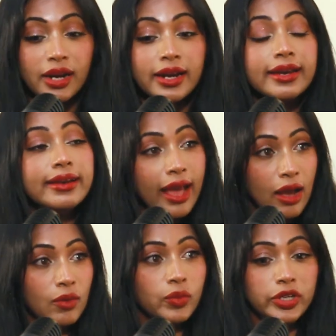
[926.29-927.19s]

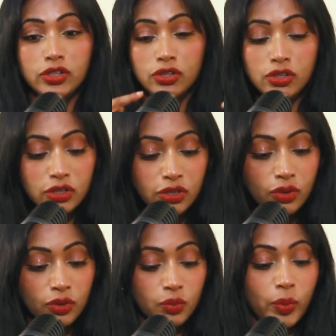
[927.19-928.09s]
Now, when you look
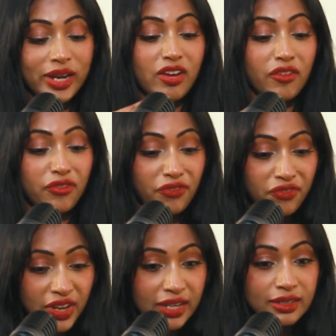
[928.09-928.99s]
good, when you're
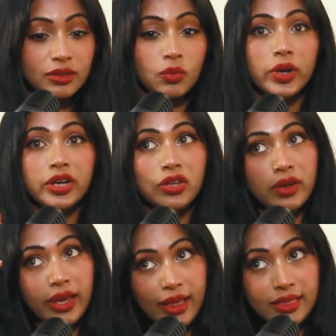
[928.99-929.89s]
fit, when you
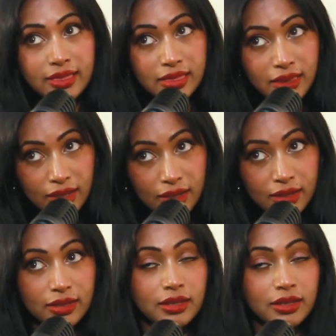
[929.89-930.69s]
can think,